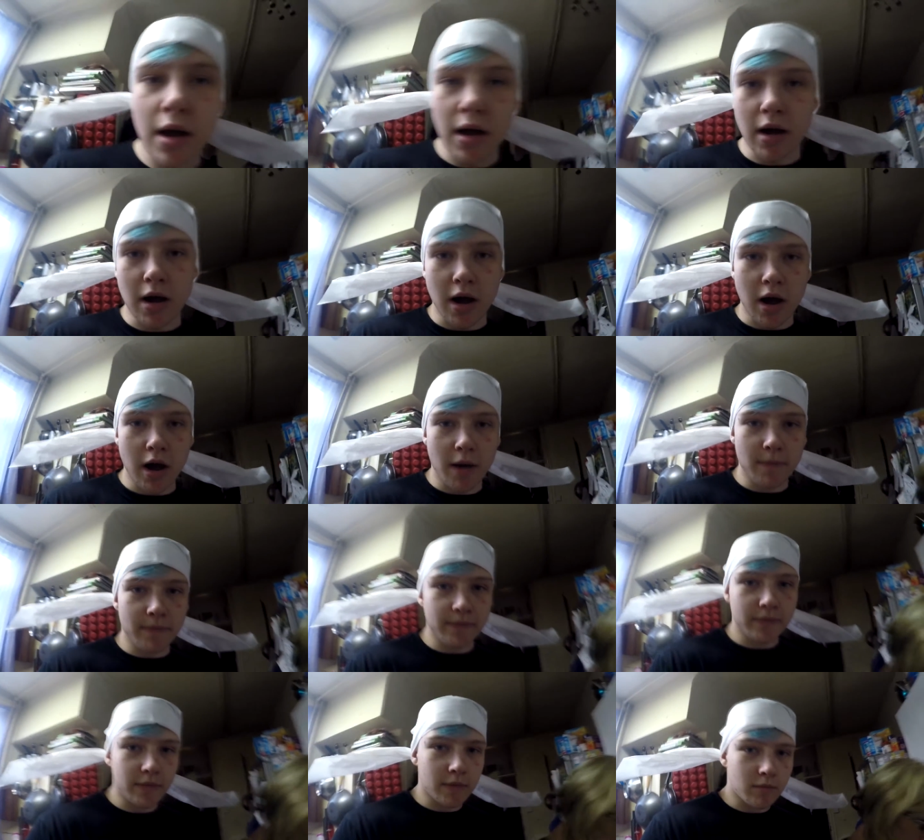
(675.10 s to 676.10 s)

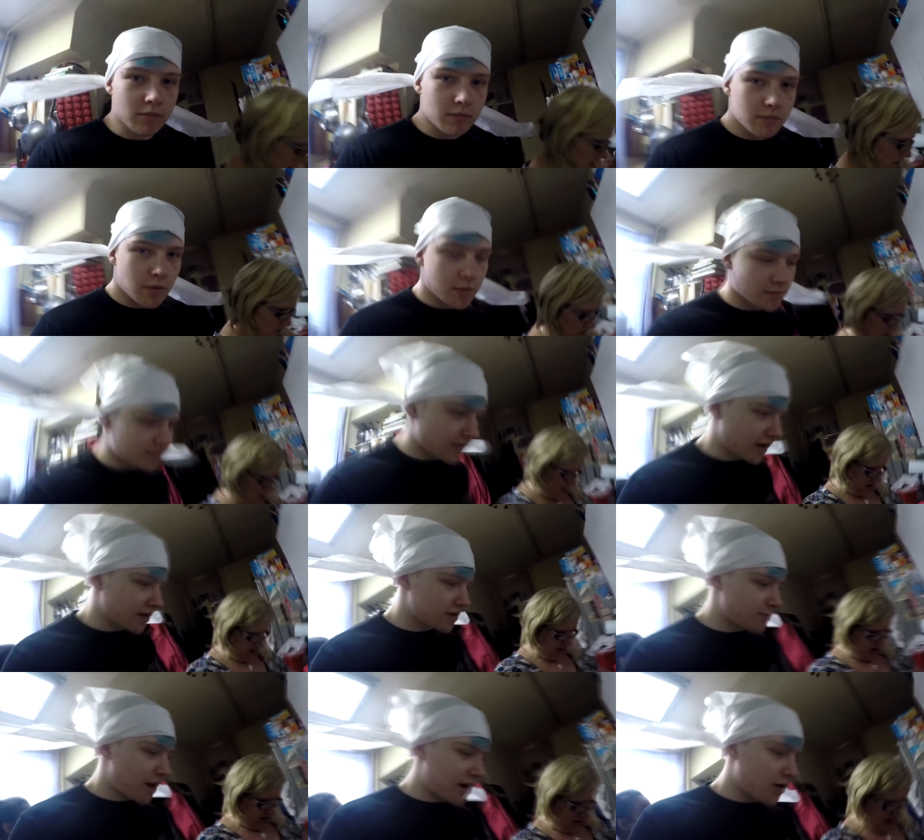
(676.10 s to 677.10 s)
Um, ah. Mum's
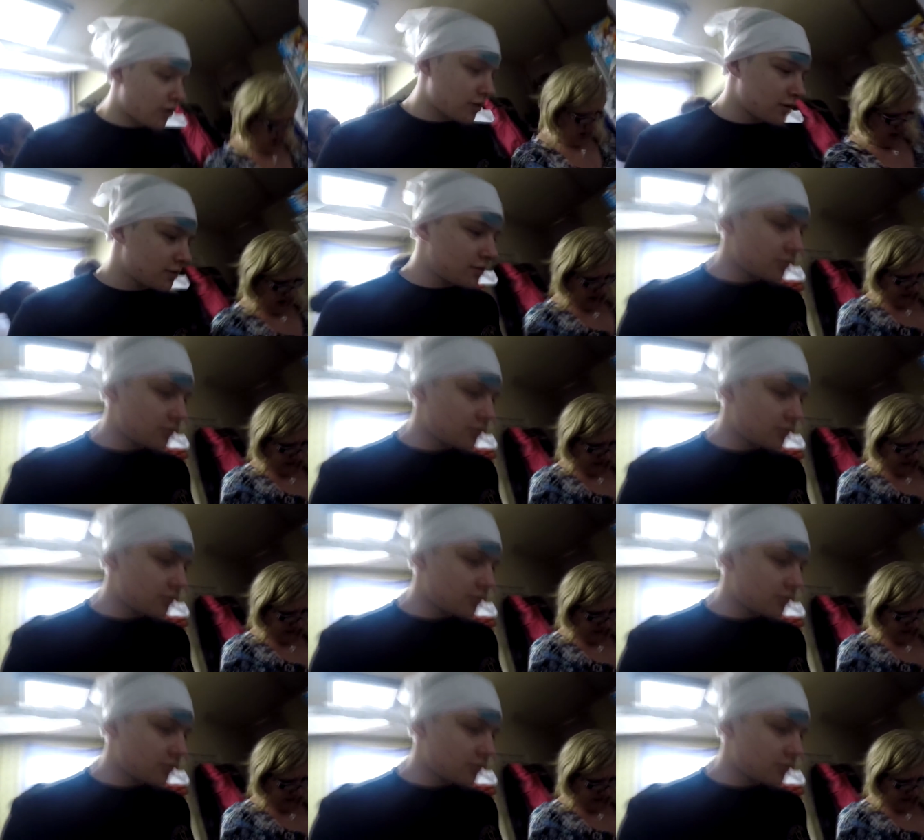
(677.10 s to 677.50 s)
fingers back on.